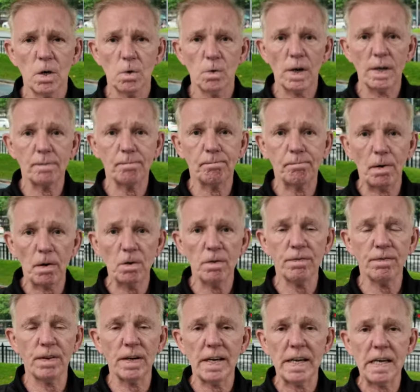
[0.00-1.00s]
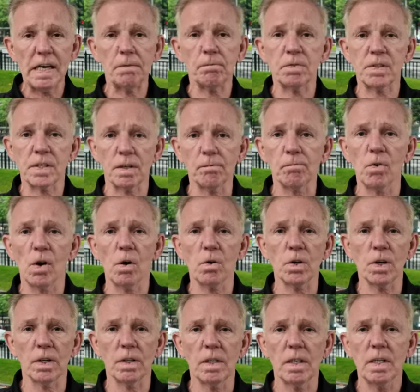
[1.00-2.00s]
who had both hips
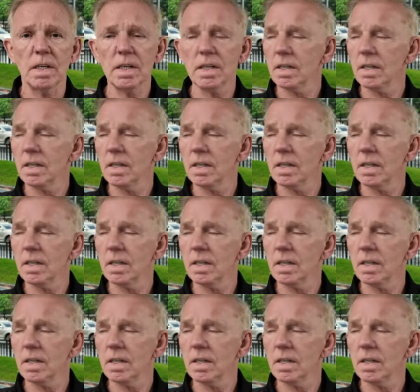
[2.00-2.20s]
broken